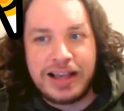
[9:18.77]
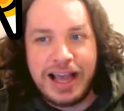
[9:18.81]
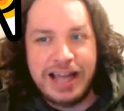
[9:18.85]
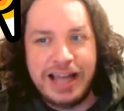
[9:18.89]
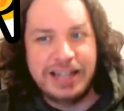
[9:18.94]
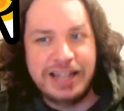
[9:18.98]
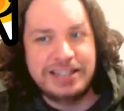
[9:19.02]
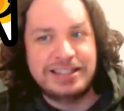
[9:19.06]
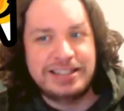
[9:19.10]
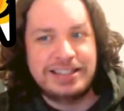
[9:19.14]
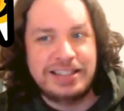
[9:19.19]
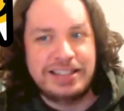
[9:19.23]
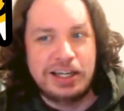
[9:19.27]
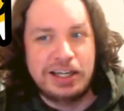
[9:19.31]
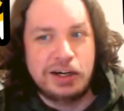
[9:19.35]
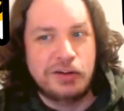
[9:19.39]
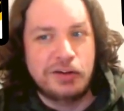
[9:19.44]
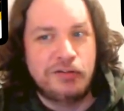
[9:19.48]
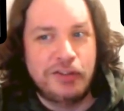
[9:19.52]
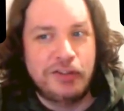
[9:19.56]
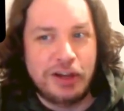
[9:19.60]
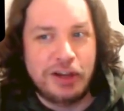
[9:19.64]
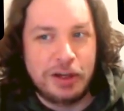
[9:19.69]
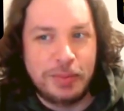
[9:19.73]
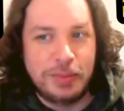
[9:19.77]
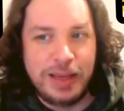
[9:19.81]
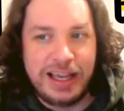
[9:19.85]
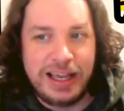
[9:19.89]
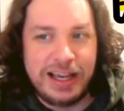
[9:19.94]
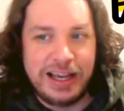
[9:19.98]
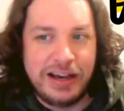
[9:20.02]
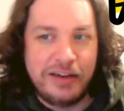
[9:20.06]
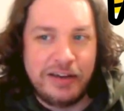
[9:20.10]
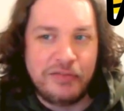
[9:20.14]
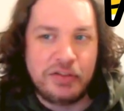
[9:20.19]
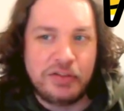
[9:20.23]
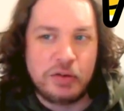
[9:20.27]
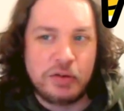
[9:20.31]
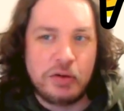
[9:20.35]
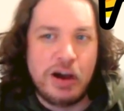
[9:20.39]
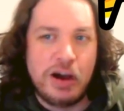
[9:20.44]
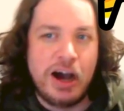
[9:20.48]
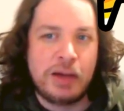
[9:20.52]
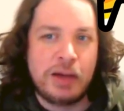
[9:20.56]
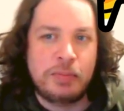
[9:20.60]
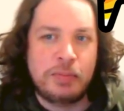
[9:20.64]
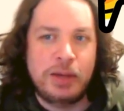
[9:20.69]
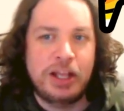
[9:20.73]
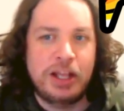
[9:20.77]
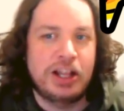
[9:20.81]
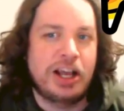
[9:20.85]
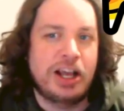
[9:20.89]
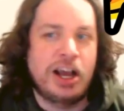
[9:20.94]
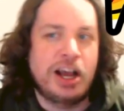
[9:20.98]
and it's still filming of The Rock being like,